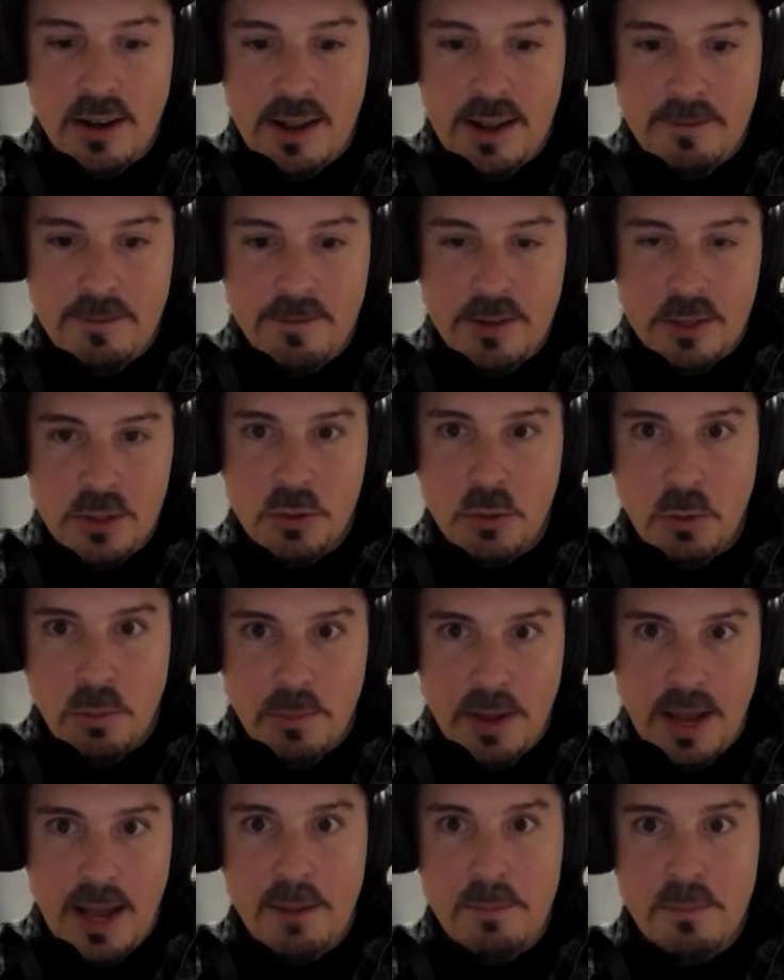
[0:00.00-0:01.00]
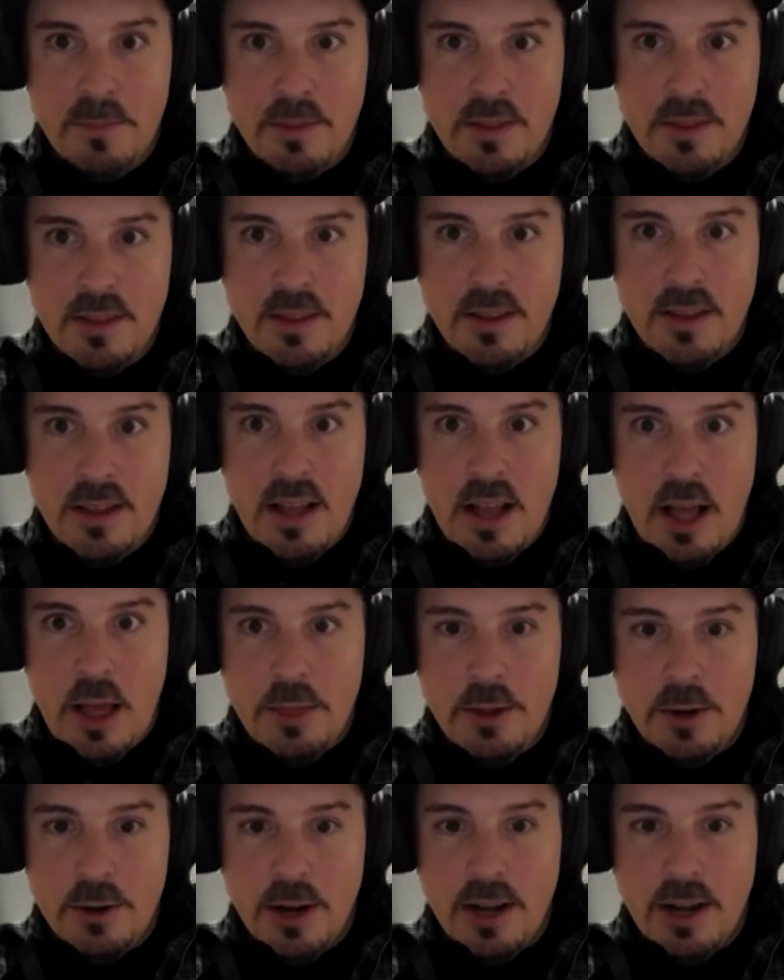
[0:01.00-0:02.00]
a visual map,
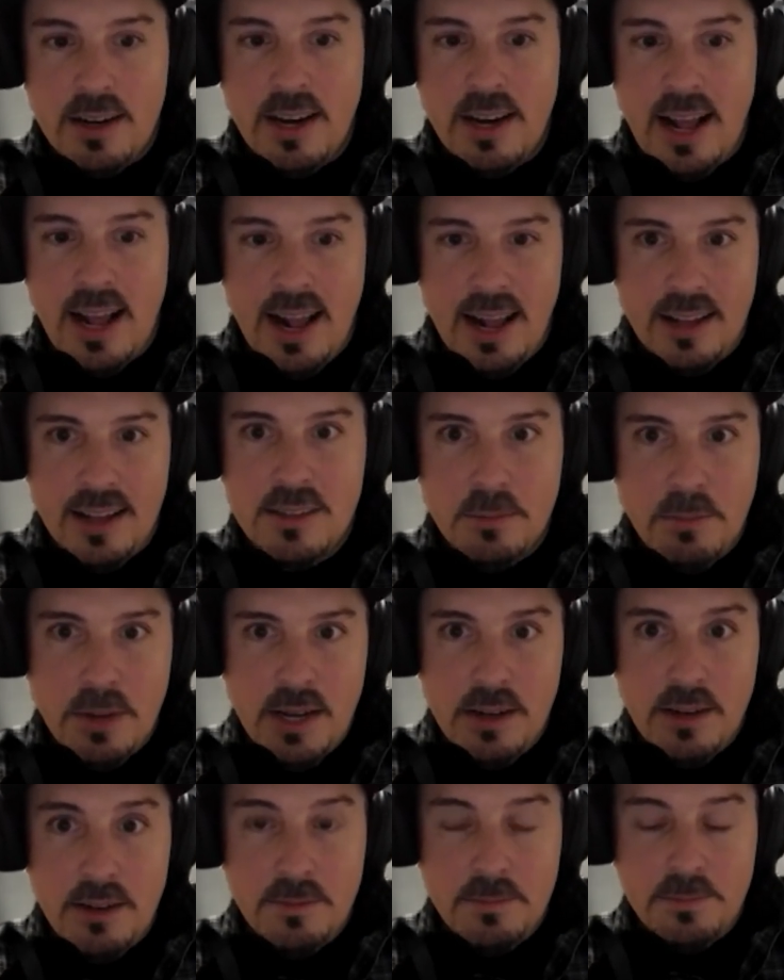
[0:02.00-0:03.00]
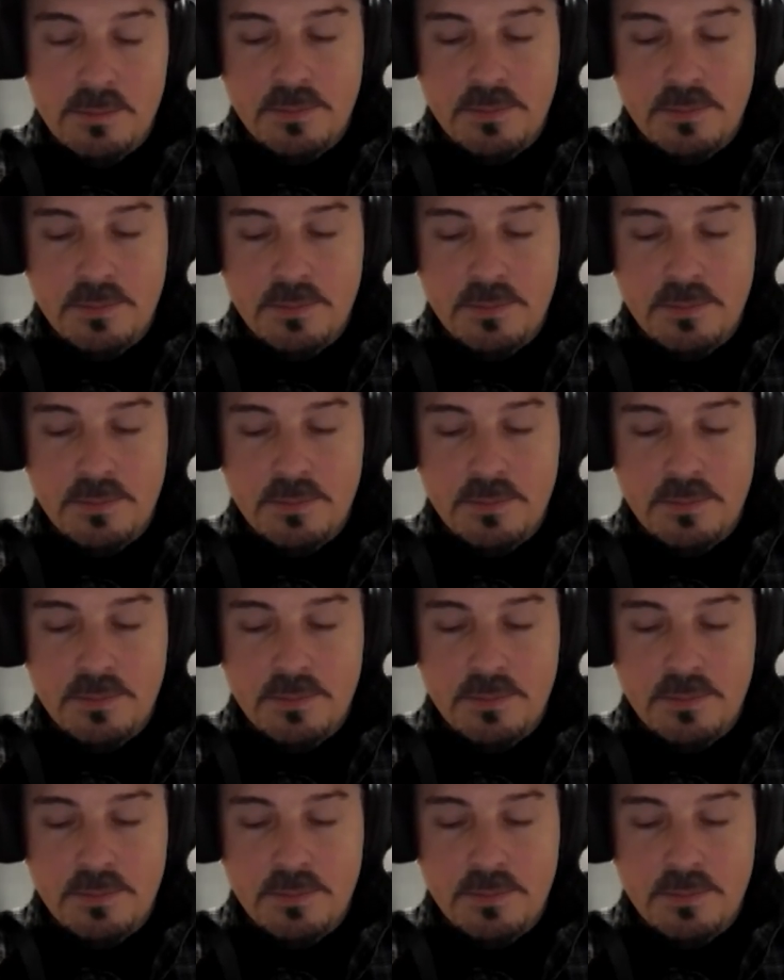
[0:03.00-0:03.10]
they're not going to ask about it.